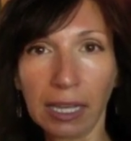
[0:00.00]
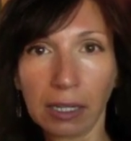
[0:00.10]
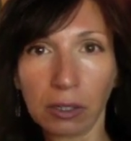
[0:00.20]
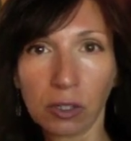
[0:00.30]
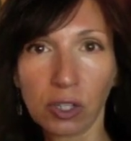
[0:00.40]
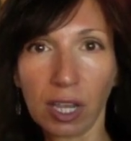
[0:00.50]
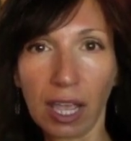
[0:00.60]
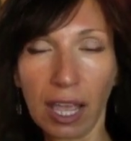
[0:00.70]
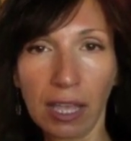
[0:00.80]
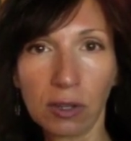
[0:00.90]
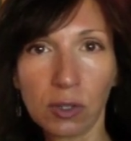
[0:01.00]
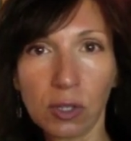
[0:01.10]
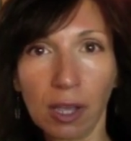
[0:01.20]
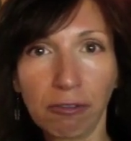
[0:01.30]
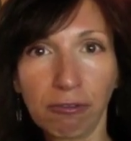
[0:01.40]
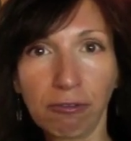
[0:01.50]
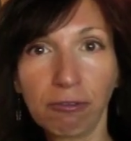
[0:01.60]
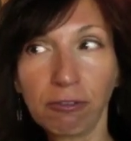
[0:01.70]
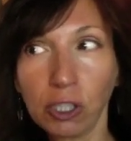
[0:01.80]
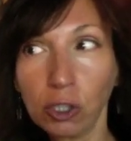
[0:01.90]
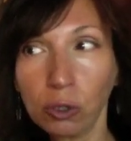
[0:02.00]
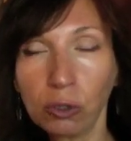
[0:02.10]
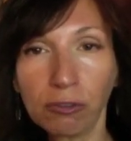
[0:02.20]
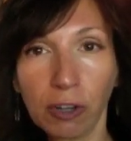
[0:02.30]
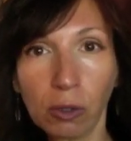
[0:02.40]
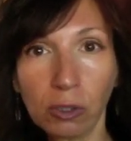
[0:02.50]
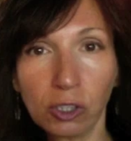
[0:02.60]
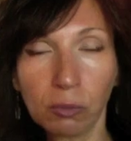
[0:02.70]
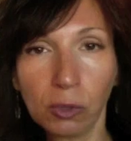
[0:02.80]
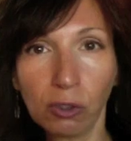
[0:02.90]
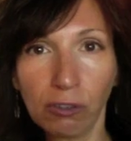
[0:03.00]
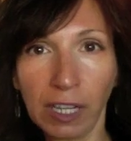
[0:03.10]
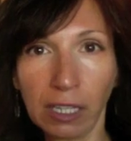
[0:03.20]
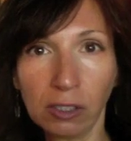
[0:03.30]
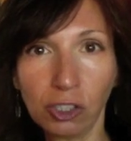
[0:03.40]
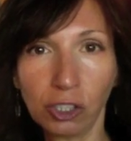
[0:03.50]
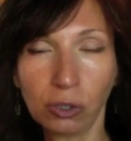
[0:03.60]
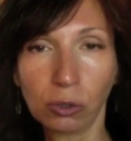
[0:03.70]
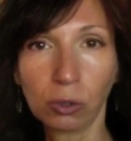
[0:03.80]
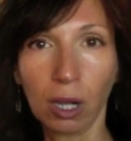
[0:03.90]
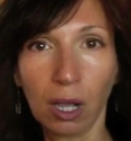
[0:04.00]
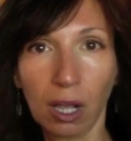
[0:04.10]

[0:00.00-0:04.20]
And as a few folks move into